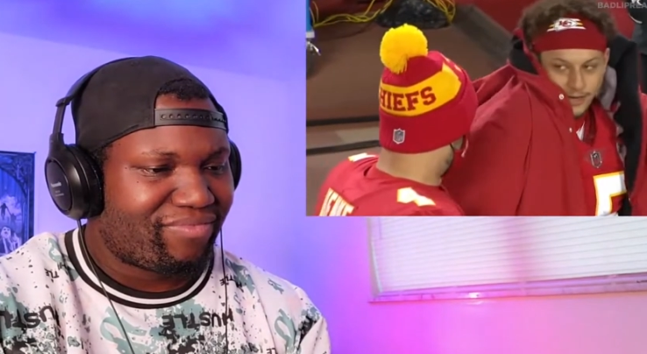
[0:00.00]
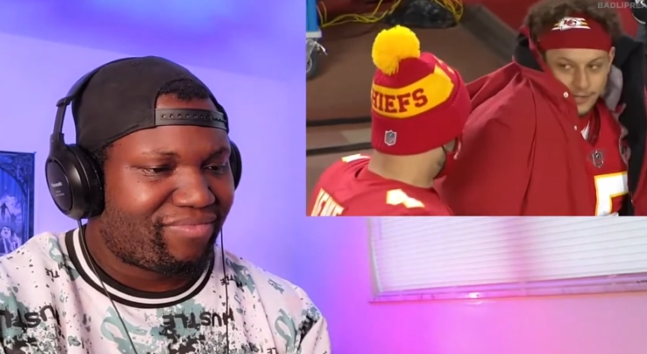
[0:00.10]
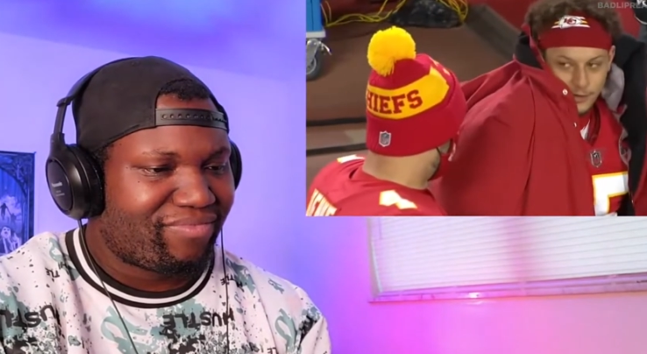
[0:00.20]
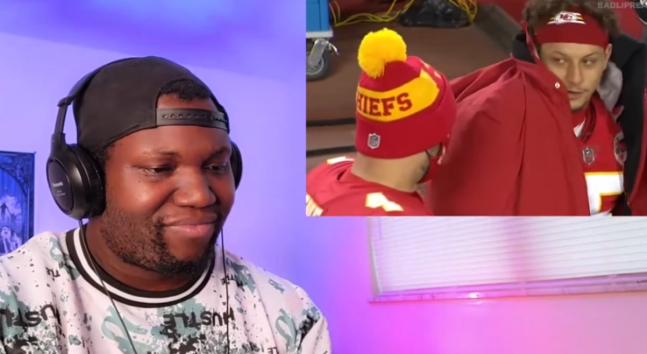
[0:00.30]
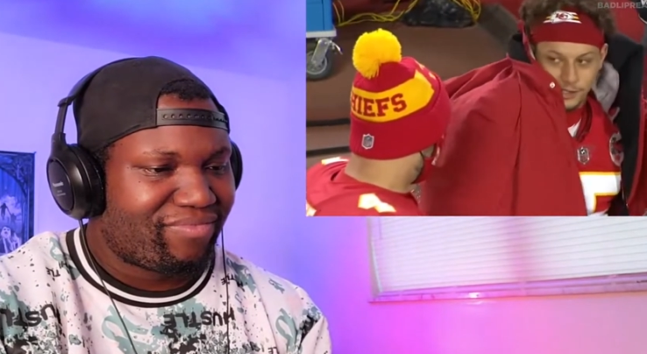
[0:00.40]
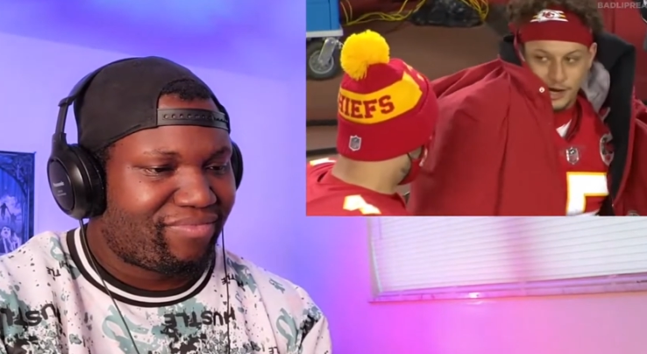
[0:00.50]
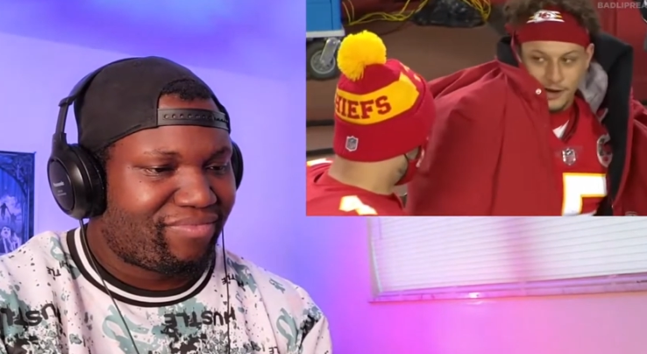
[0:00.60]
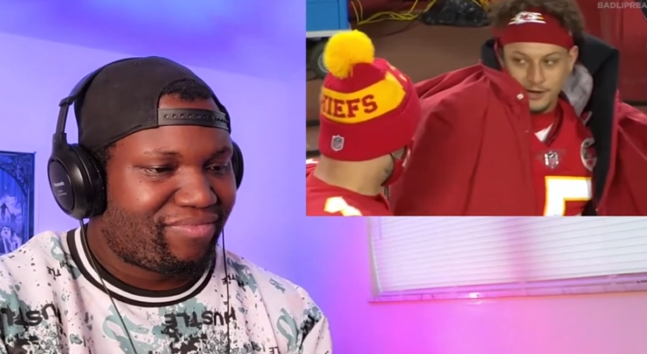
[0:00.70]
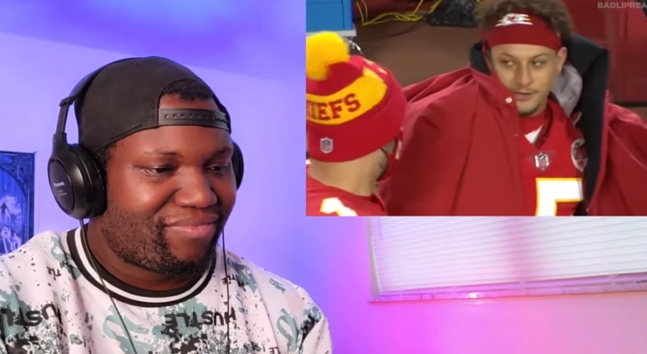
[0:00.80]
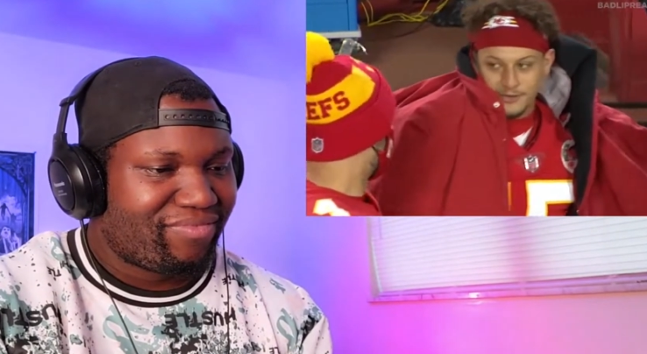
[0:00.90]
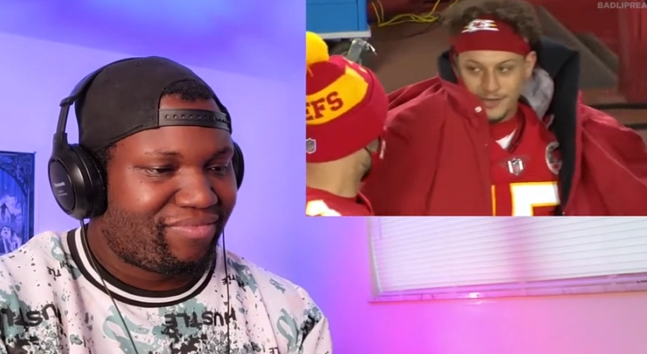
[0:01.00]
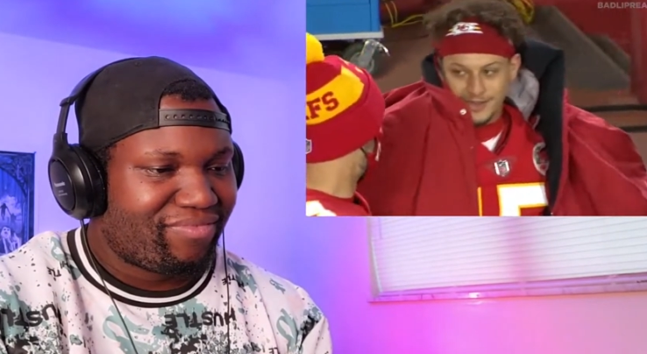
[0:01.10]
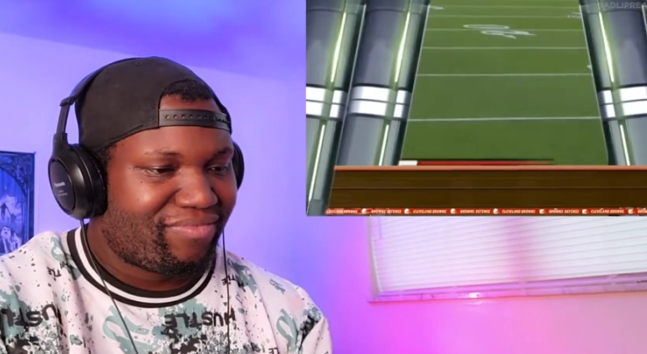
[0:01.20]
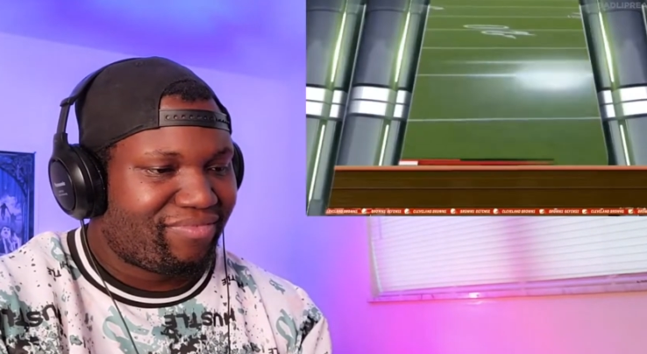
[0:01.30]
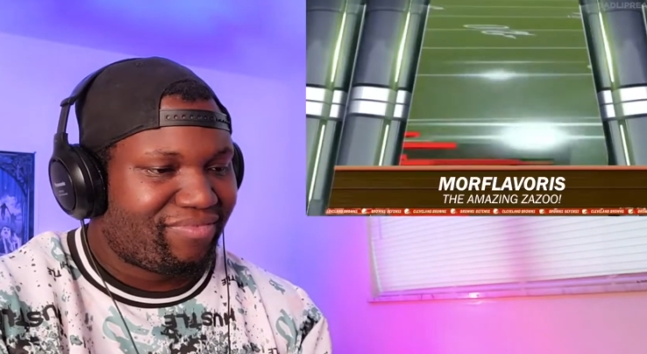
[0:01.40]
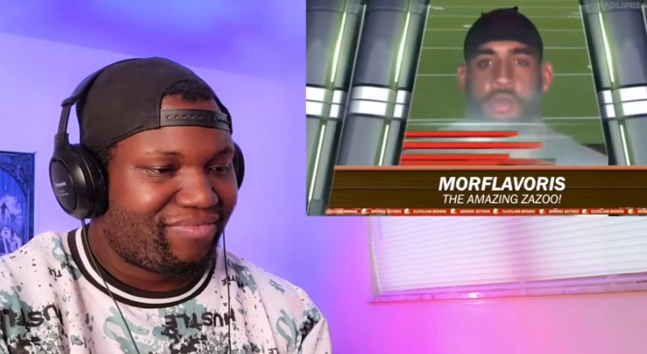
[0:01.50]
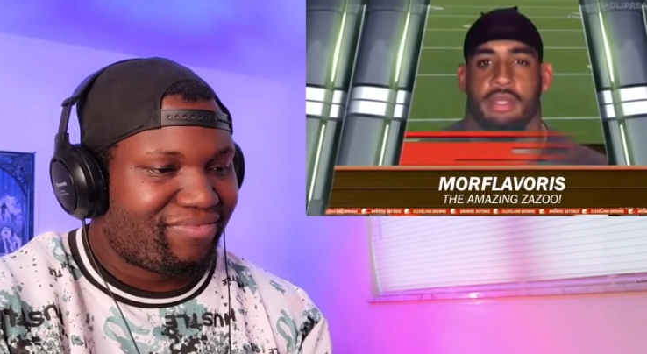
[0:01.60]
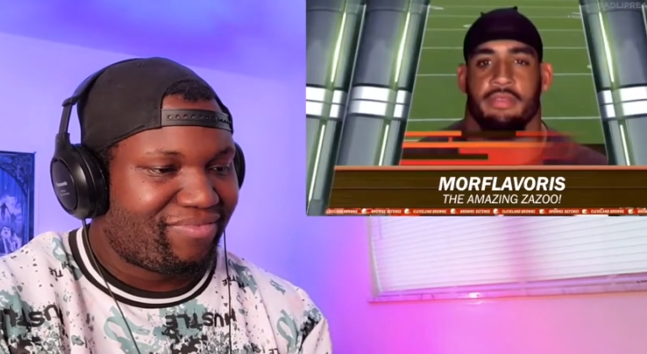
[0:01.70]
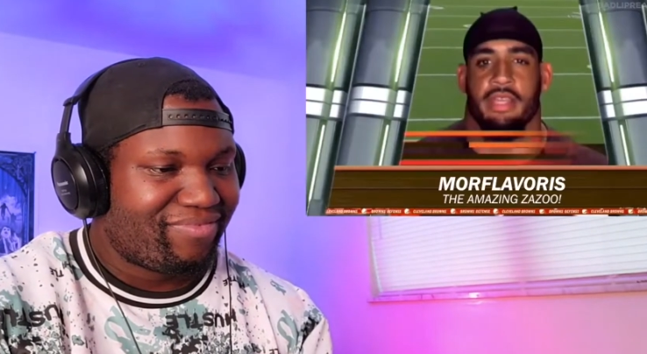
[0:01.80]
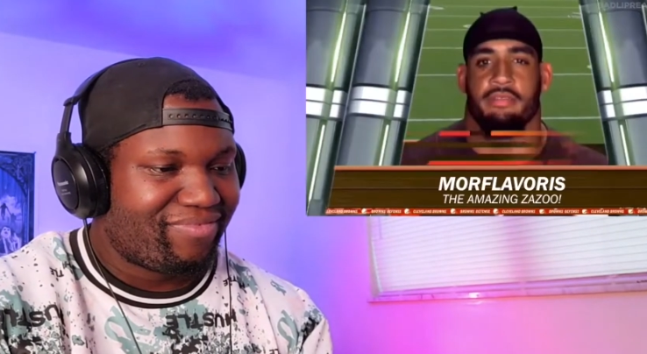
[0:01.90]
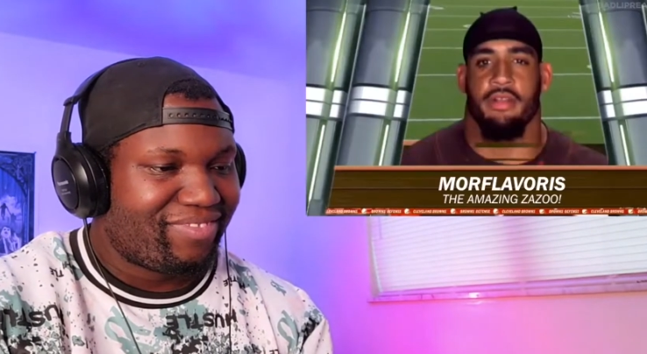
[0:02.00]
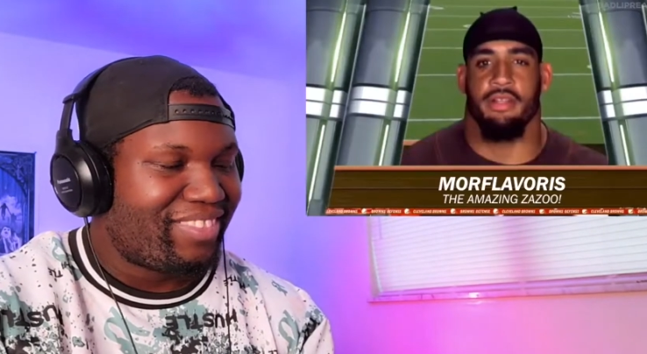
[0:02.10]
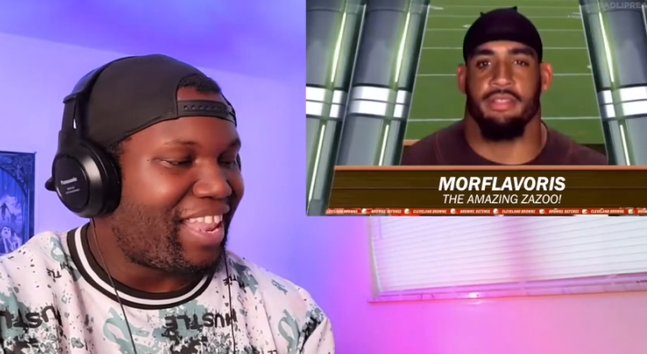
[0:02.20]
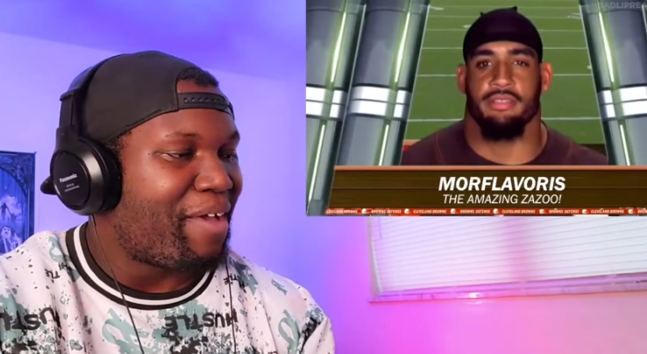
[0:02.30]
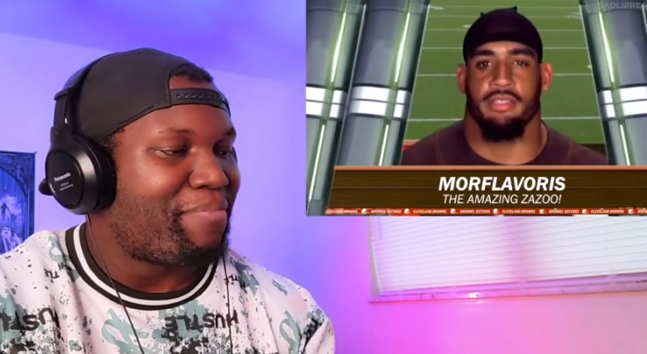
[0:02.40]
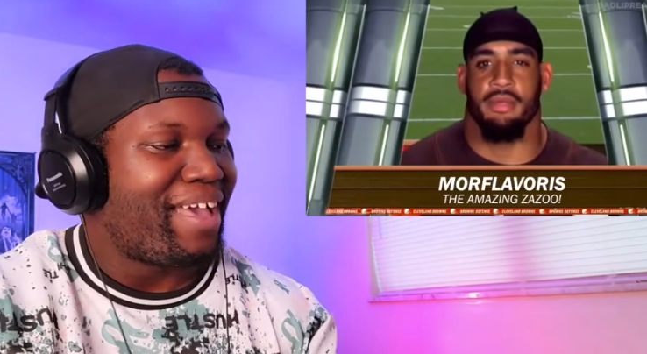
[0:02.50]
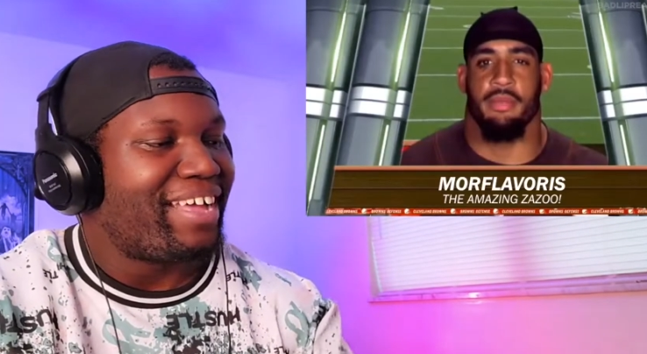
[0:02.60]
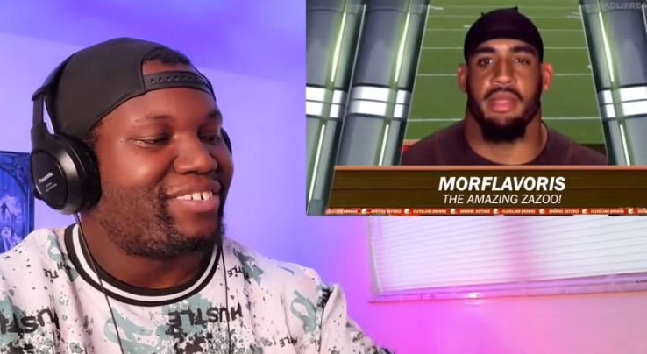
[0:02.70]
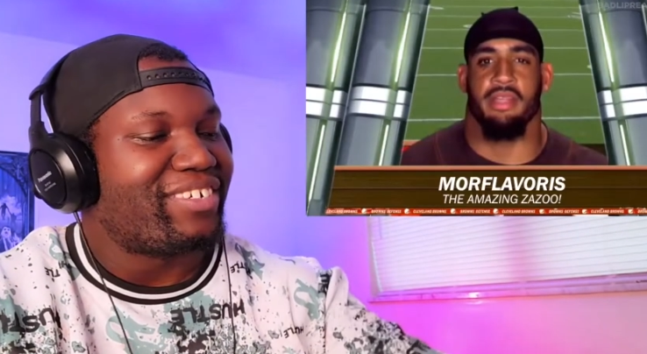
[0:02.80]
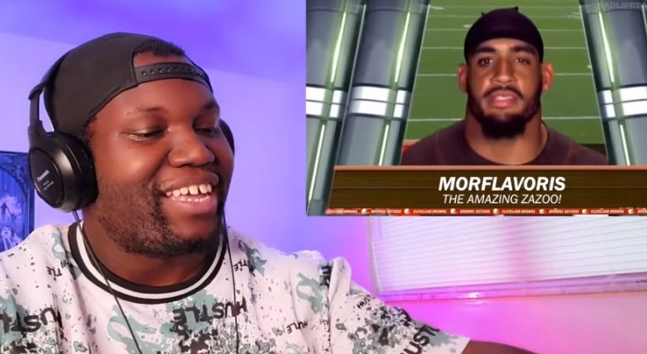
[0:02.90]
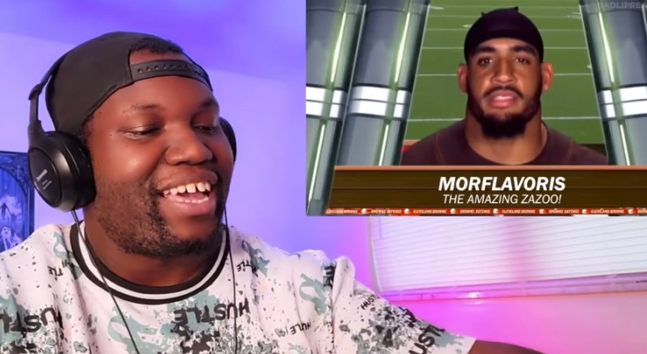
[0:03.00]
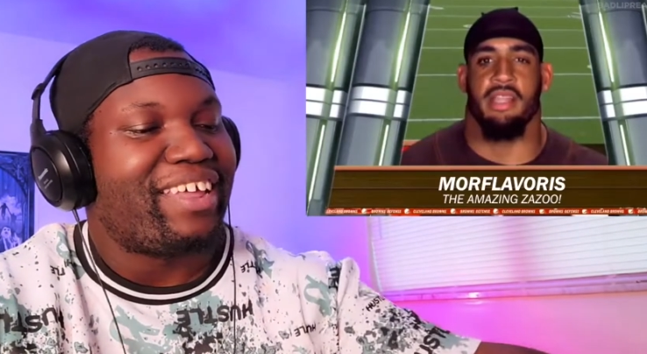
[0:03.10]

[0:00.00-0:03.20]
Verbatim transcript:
Speaker 1: a creature of the night. More flavor.
Speaker 2: The amazing